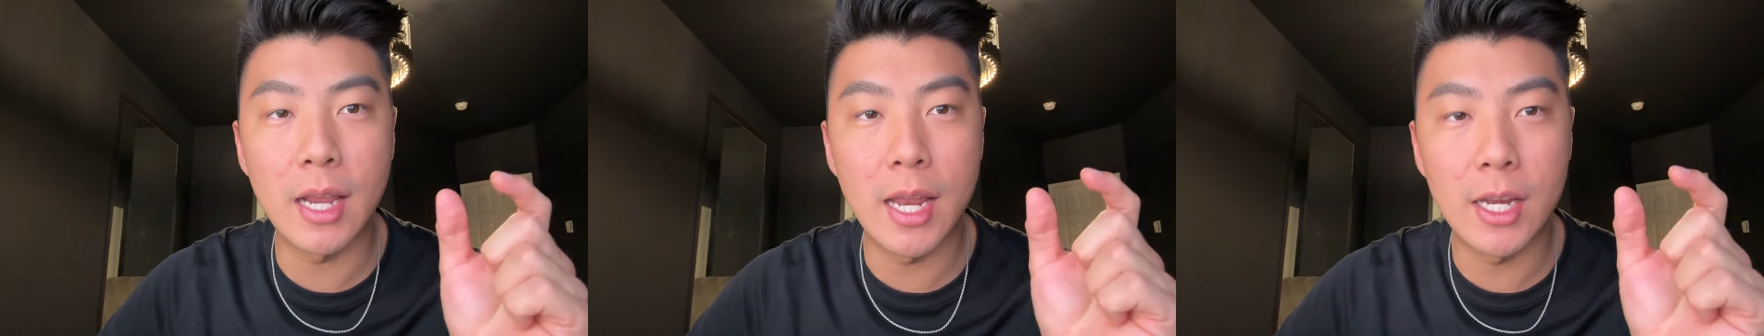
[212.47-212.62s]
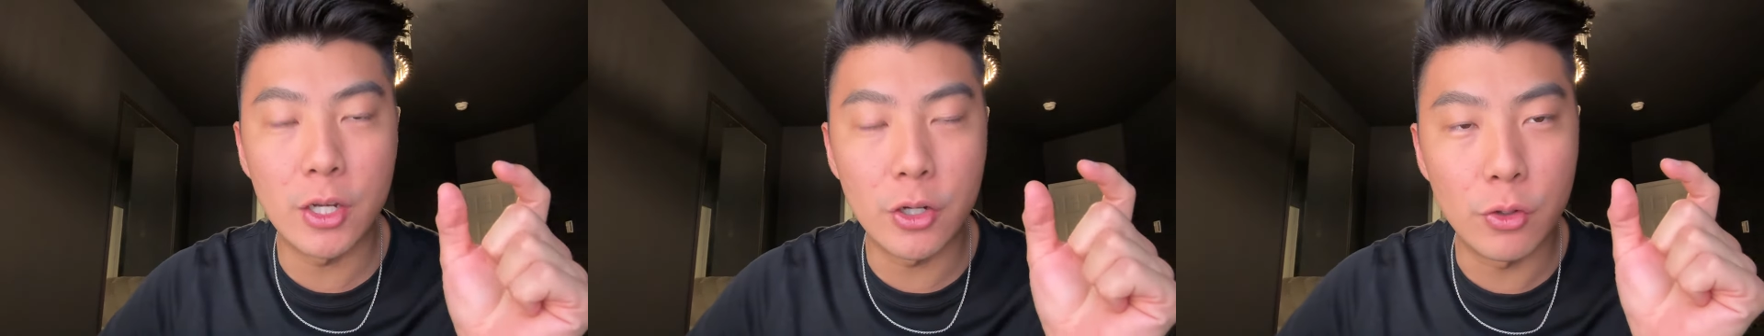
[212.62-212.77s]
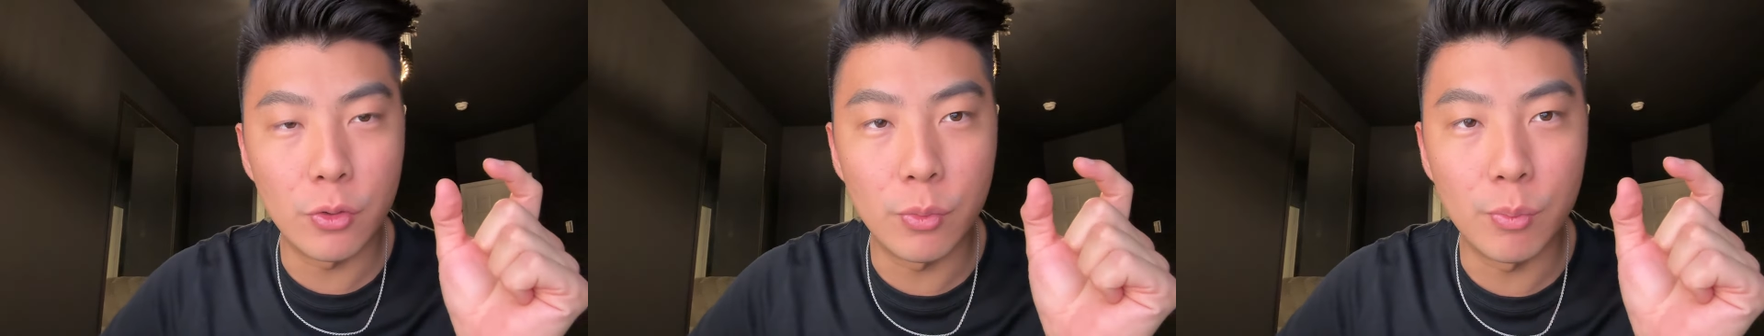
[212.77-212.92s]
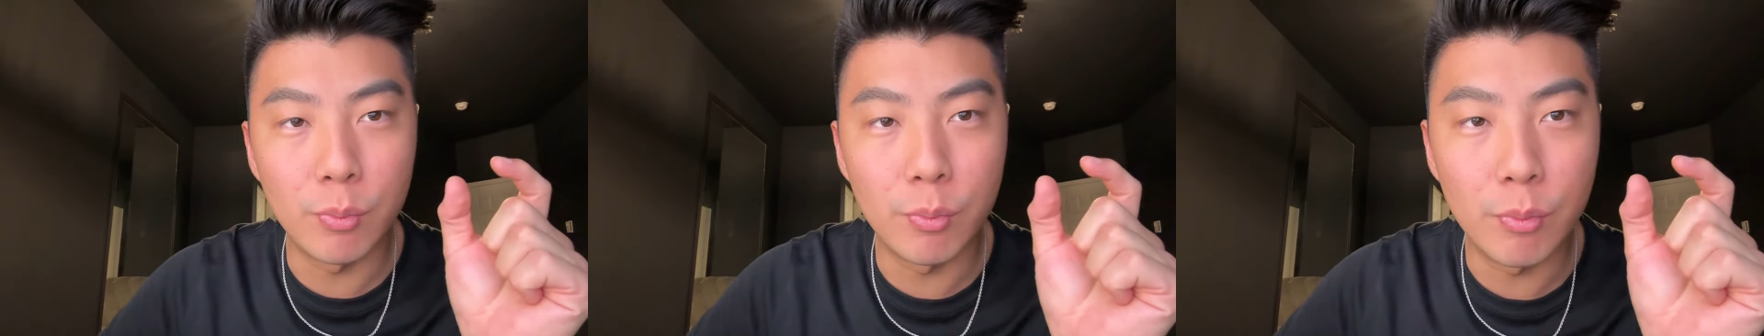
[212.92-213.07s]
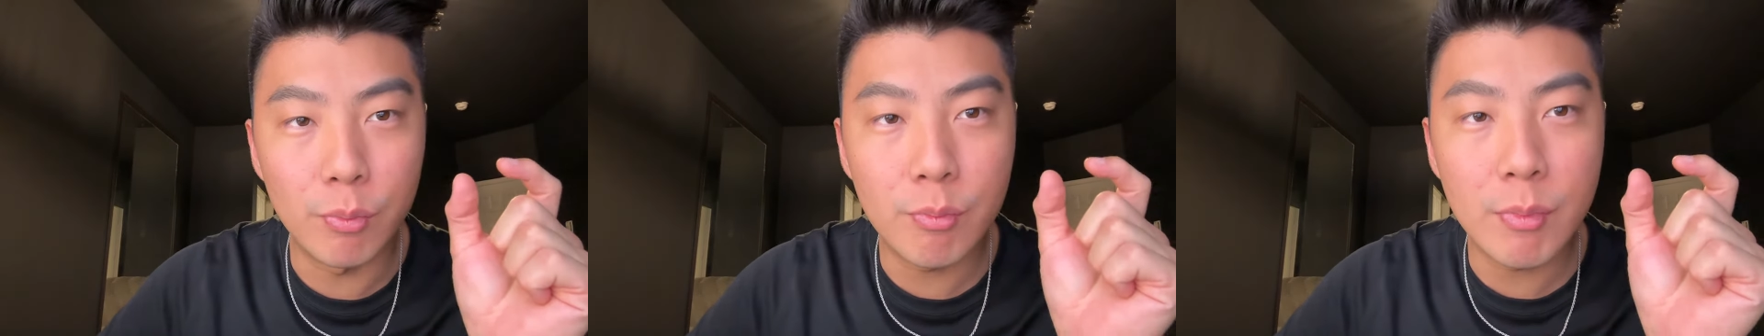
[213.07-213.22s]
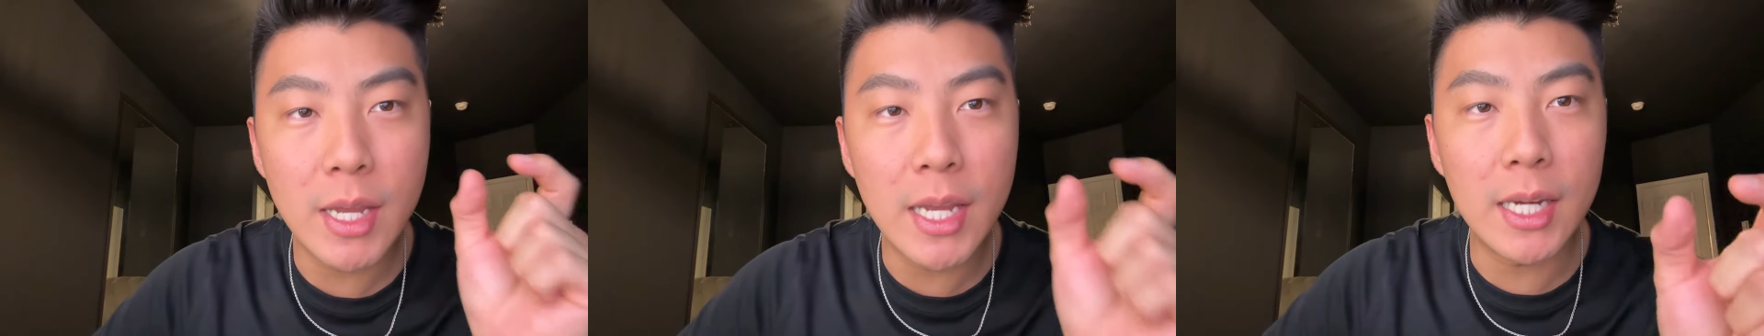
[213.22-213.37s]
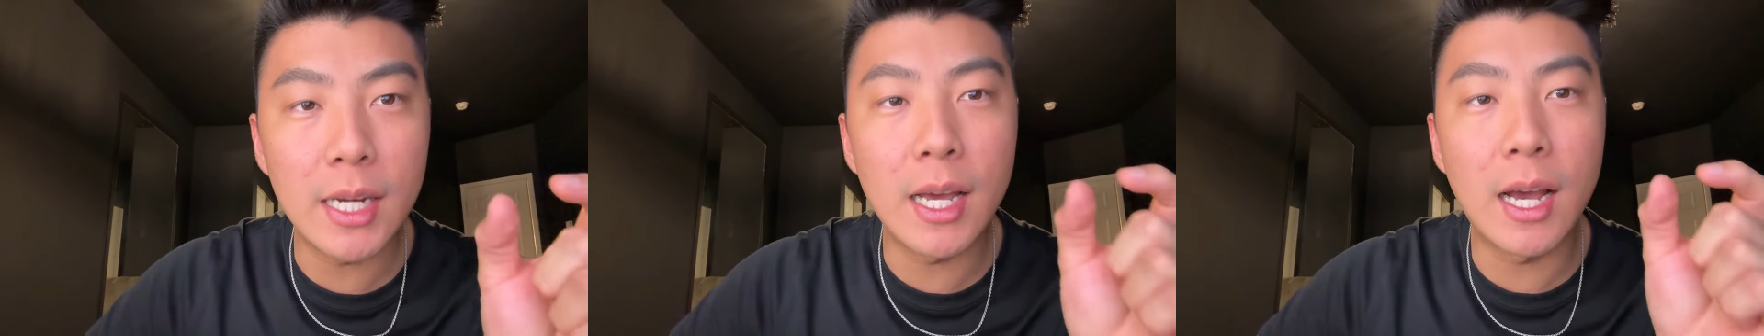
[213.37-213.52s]
and you
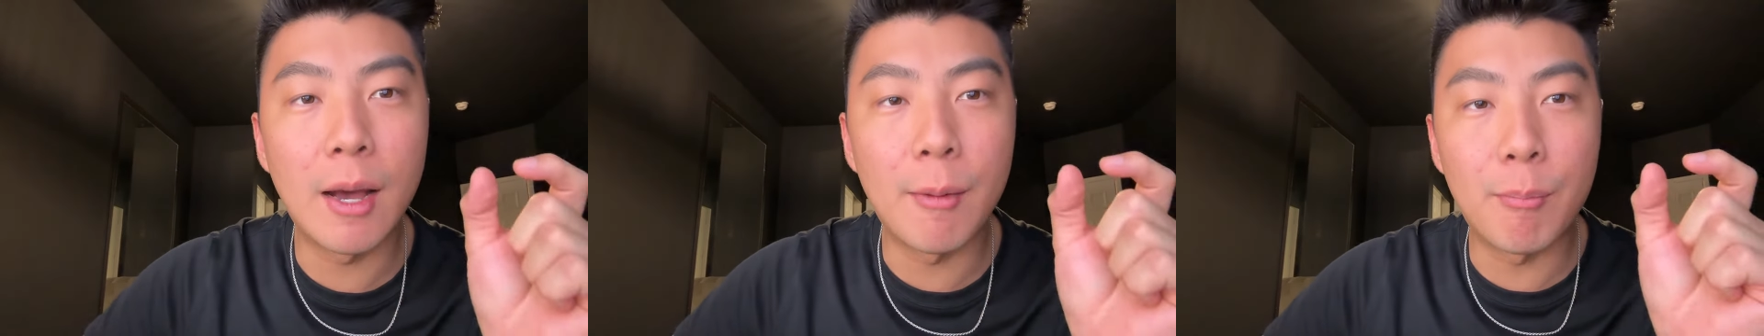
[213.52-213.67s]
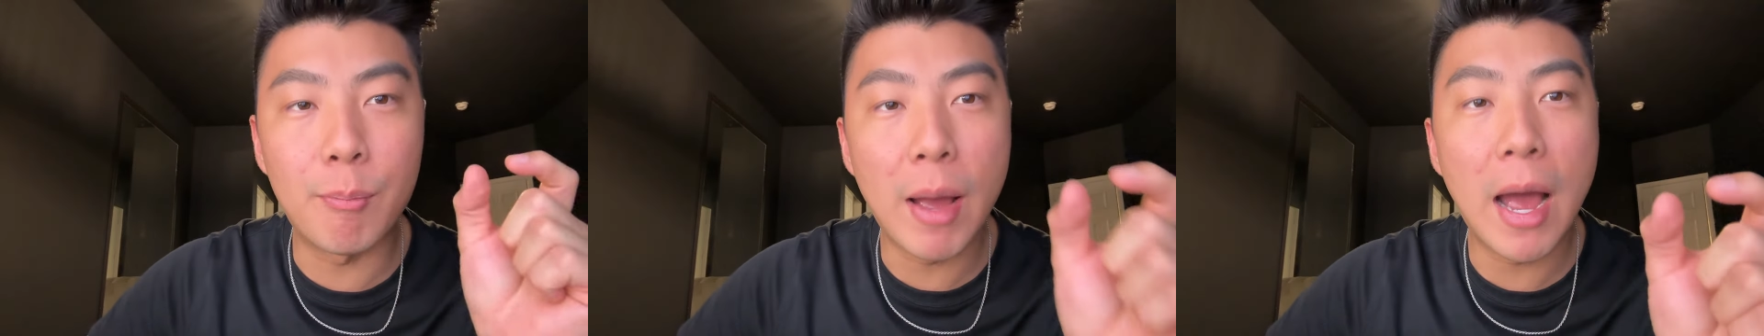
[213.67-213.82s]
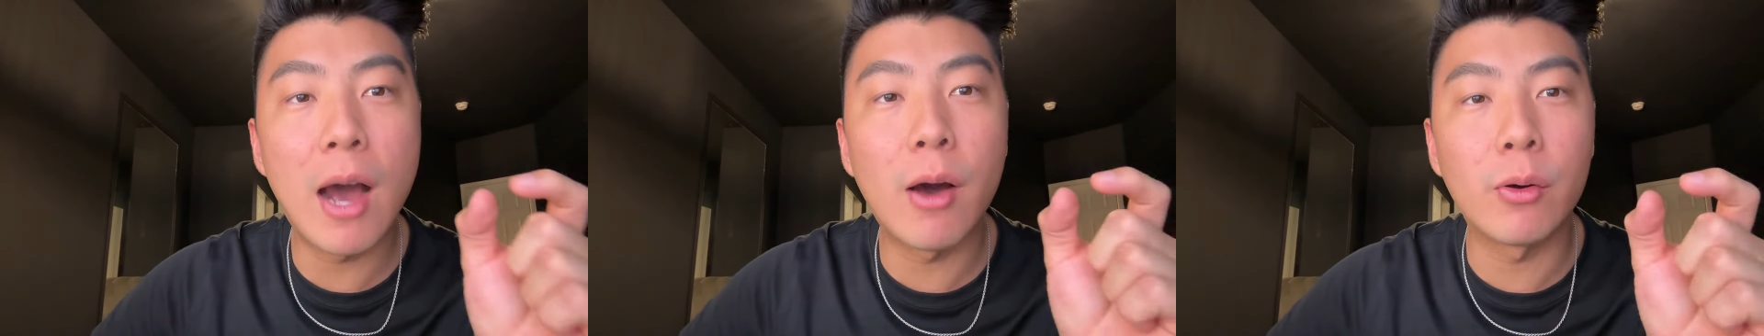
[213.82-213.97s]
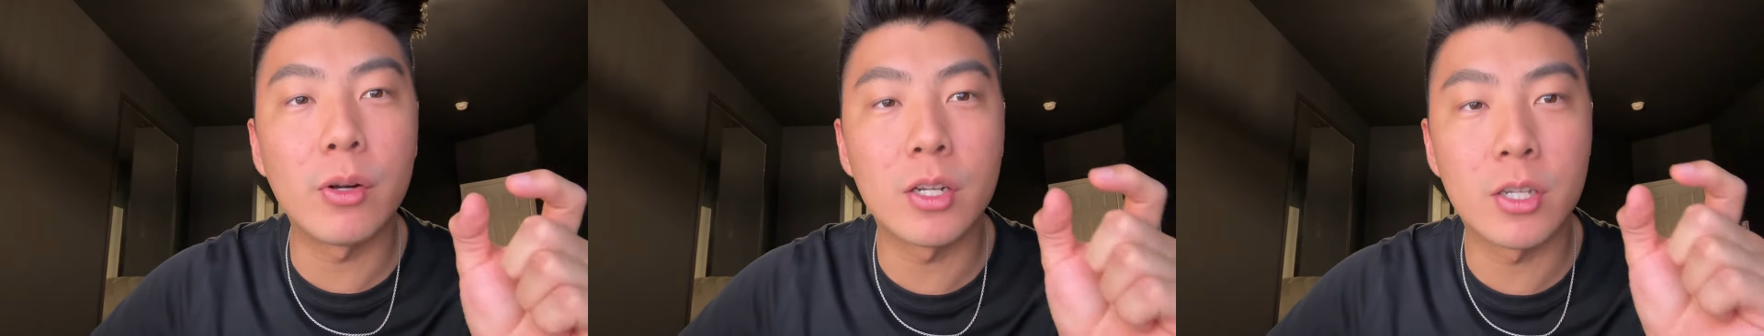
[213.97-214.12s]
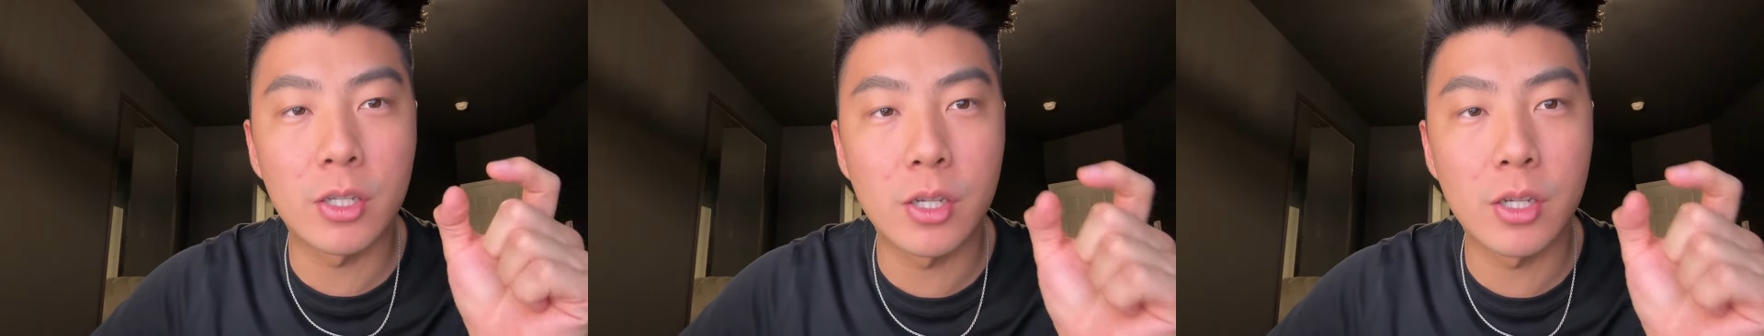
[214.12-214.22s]
meet about